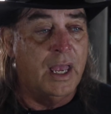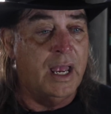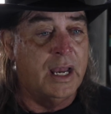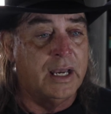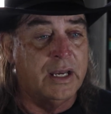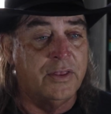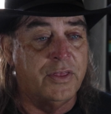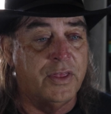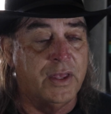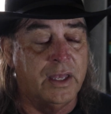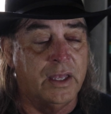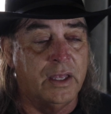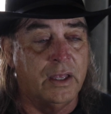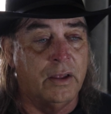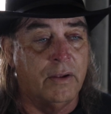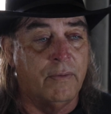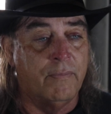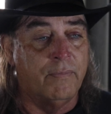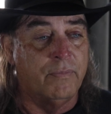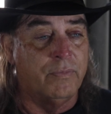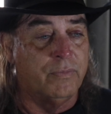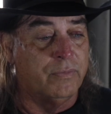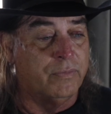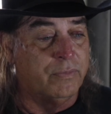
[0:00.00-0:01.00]

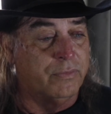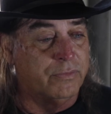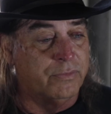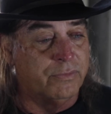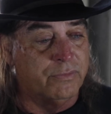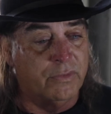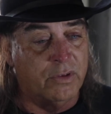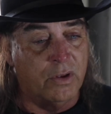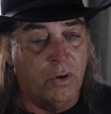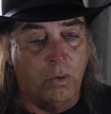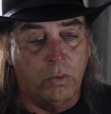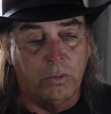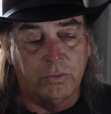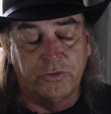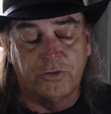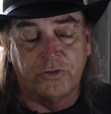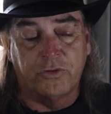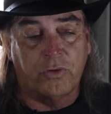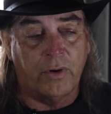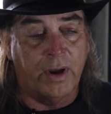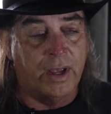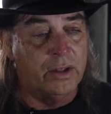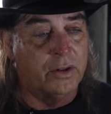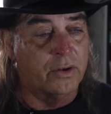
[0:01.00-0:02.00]
anything old
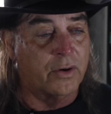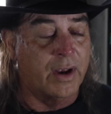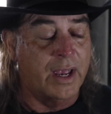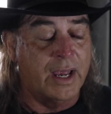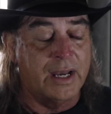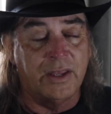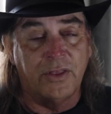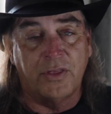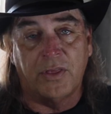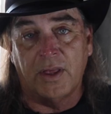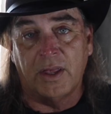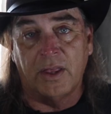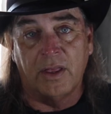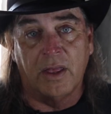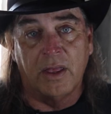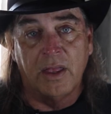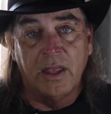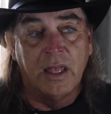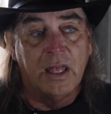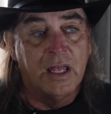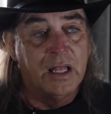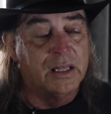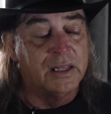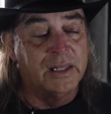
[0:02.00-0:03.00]
trail or anything
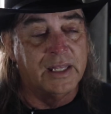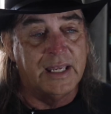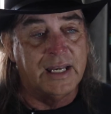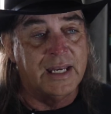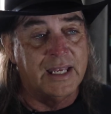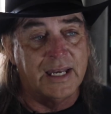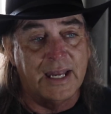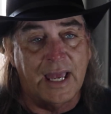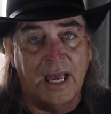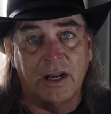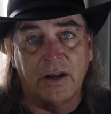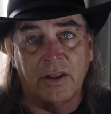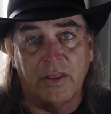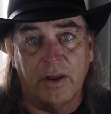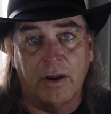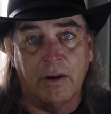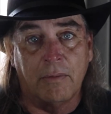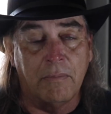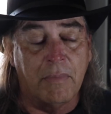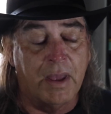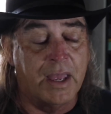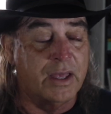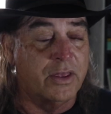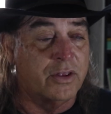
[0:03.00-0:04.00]
leading out of
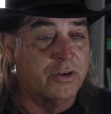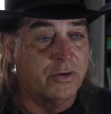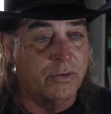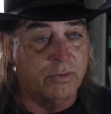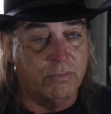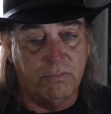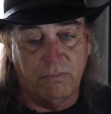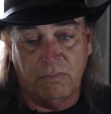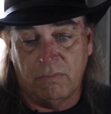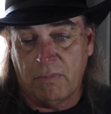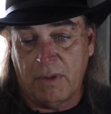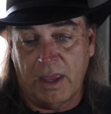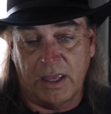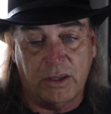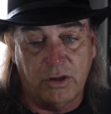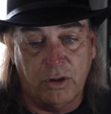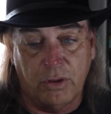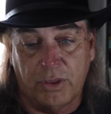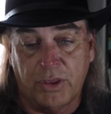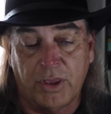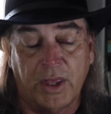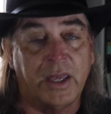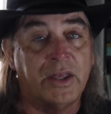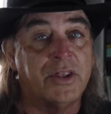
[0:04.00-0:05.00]
there make make
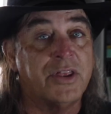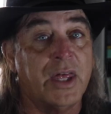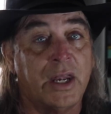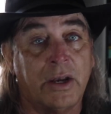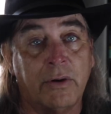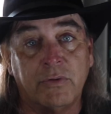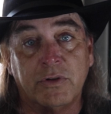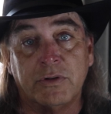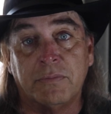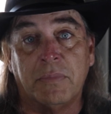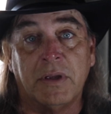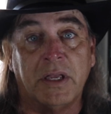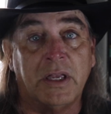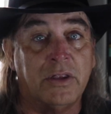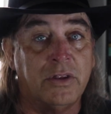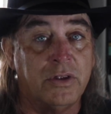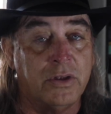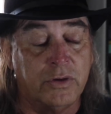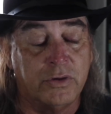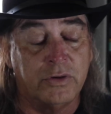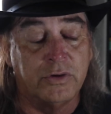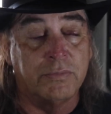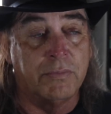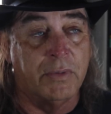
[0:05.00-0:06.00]
you think that it was being
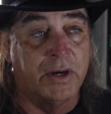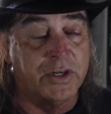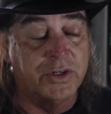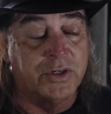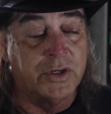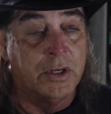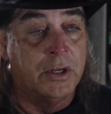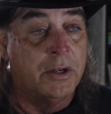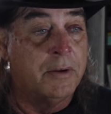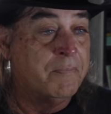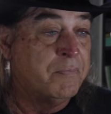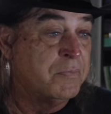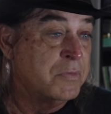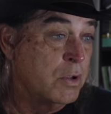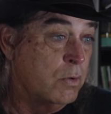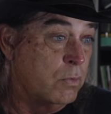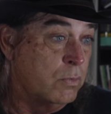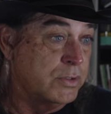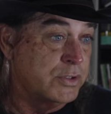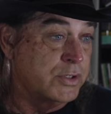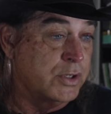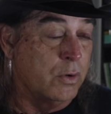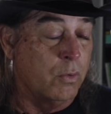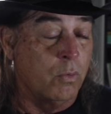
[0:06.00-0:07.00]
used much.
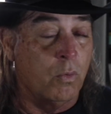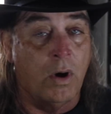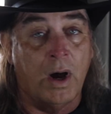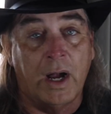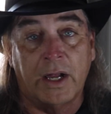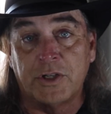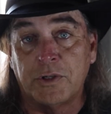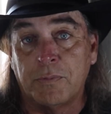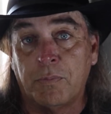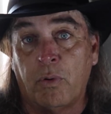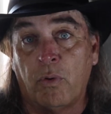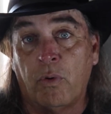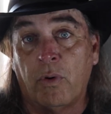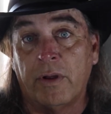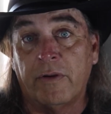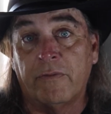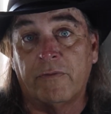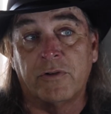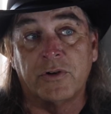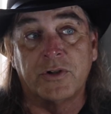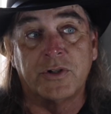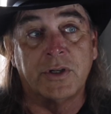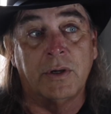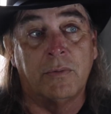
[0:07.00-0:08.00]
Was it a watch
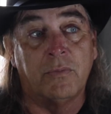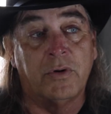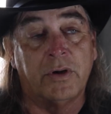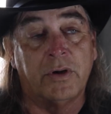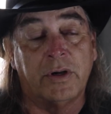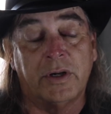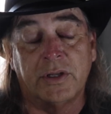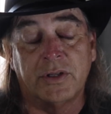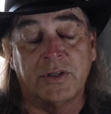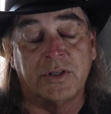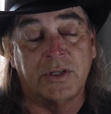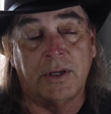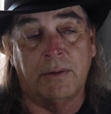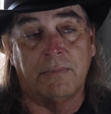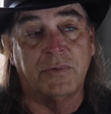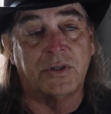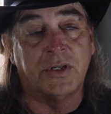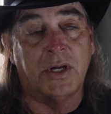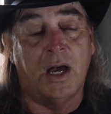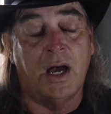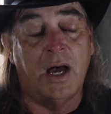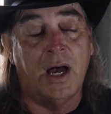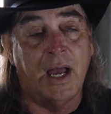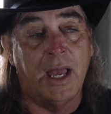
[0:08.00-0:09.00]
point for someone at some
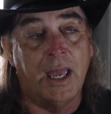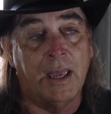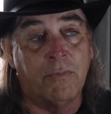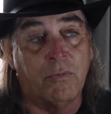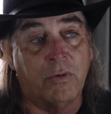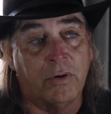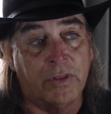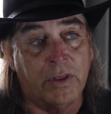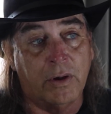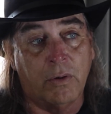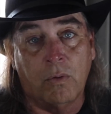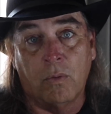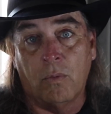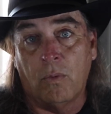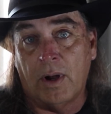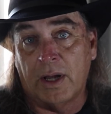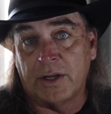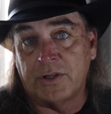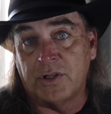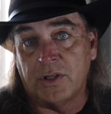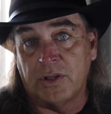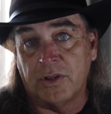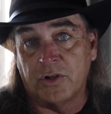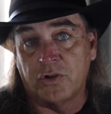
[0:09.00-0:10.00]
time where they were
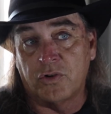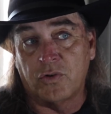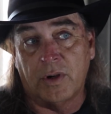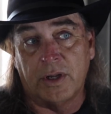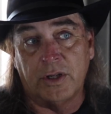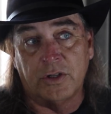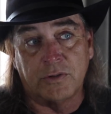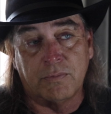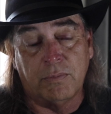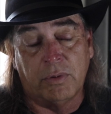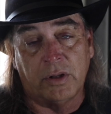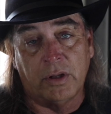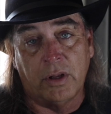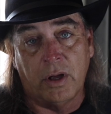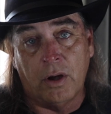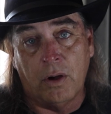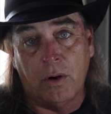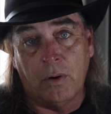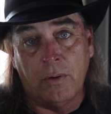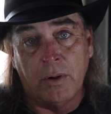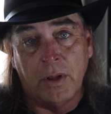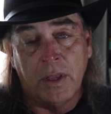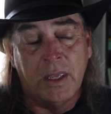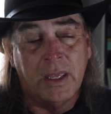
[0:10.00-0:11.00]
watching the trails
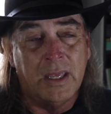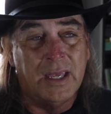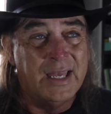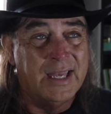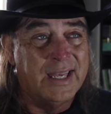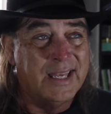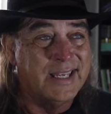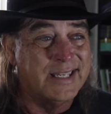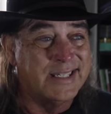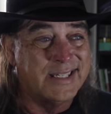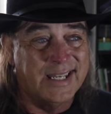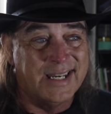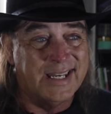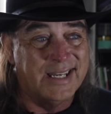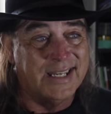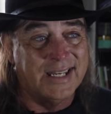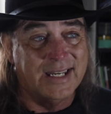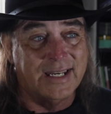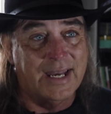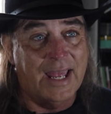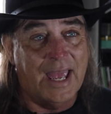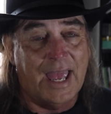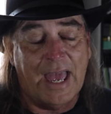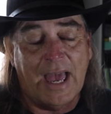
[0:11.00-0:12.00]
below? He said it
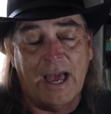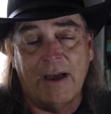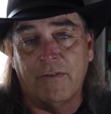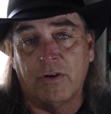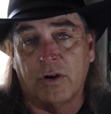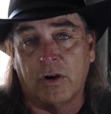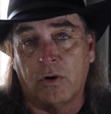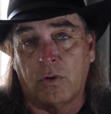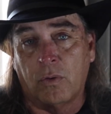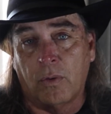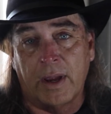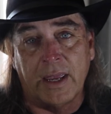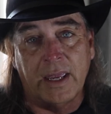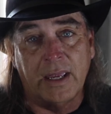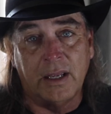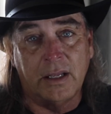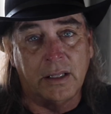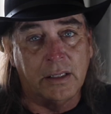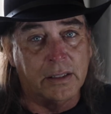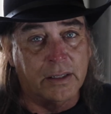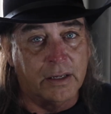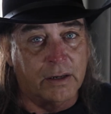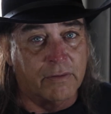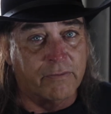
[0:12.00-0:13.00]
didn't have a great
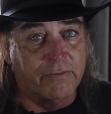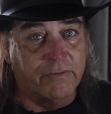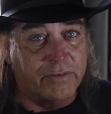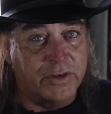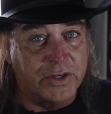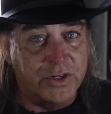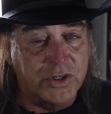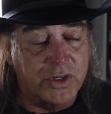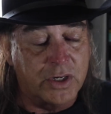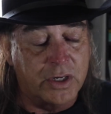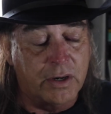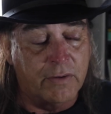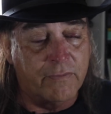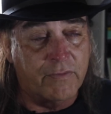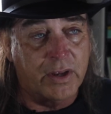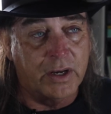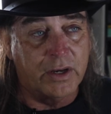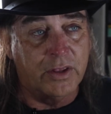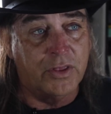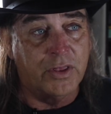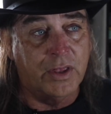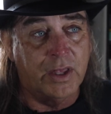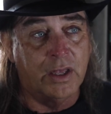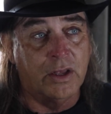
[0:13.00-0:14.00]
clear vision of
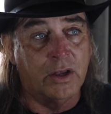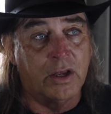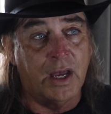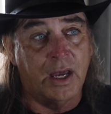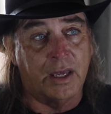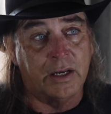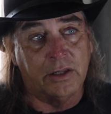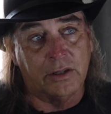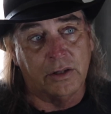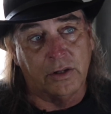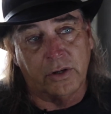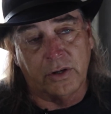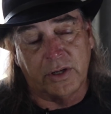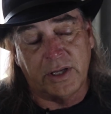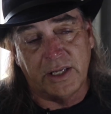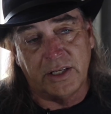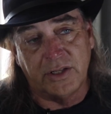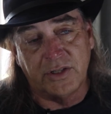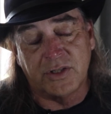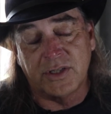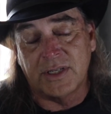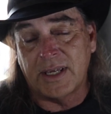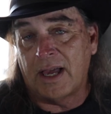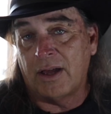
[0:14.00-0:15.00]
anything, kind of
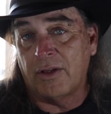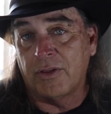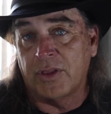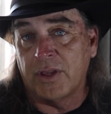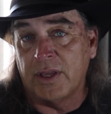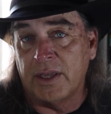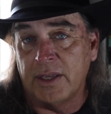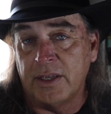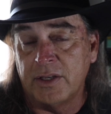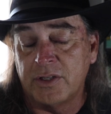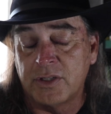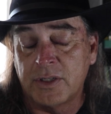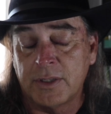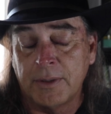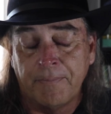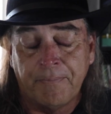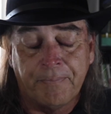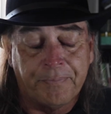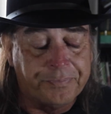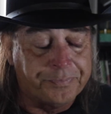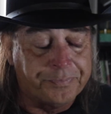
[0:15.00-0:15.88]
looking southeast.